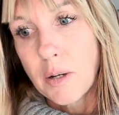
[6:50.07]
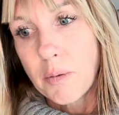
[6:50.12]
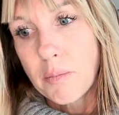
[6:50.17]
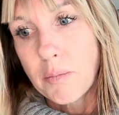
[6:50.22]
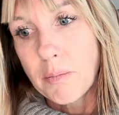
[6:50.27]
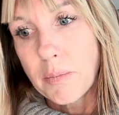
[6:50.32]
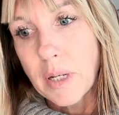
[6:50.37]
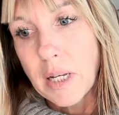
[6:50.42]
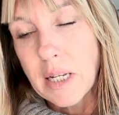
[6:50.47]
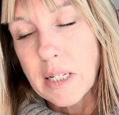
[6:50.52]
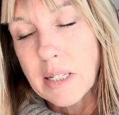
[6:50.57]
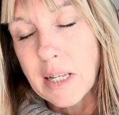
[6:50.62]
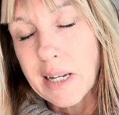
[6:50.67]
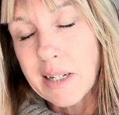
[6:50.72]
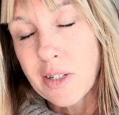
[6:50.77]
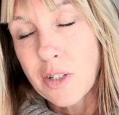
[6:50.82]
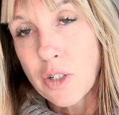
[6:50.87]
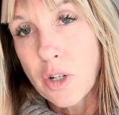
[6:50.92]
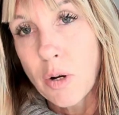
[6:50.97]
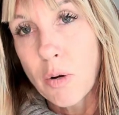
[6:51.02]
Because I
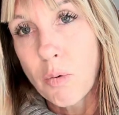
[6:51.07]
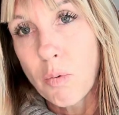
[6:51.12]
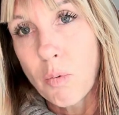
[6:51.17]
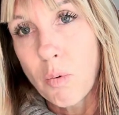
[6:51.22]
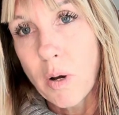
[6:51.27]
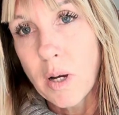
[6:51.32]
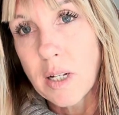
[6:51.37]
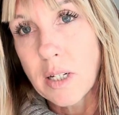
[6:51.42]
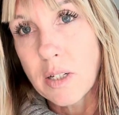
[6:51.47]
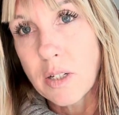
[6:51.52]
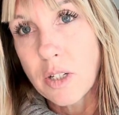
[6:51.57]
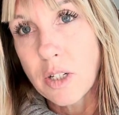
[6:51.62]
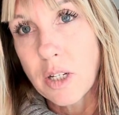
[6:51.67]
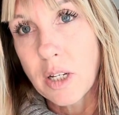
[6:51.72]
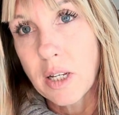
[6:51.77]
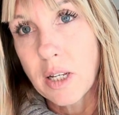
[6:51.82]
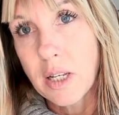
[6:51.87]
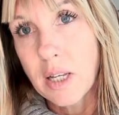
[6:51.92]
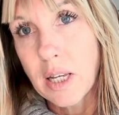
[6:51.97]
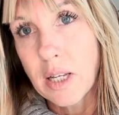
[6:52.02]
don't want
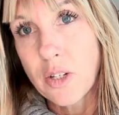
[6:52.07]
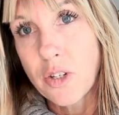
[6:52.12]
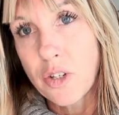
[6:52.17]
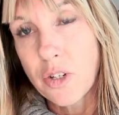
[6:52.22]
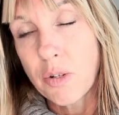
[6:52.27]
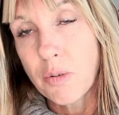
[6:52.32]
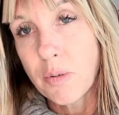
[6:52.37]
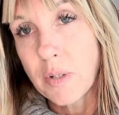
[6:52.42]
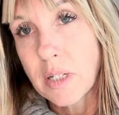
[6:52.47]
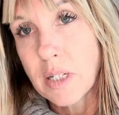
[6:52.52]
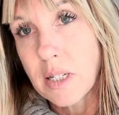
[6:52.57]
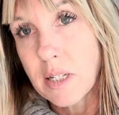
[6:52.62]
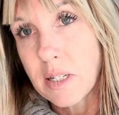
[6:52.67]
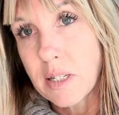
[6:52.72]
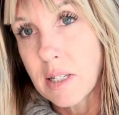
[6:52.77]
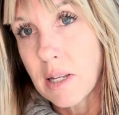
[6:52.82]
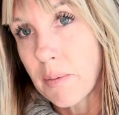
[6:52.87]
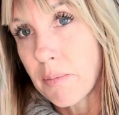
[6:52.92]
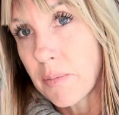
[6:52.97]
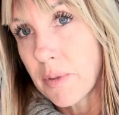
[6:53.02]
to get you into
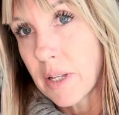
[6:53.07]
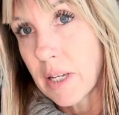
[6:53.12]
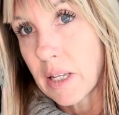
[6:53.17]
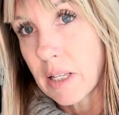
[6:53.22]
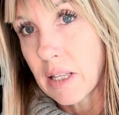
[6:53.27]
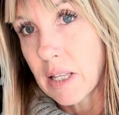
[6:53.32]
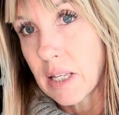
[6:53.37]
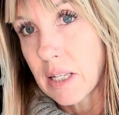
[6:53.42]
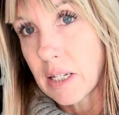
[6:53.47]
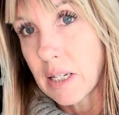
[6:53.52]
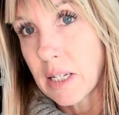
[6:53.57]
something that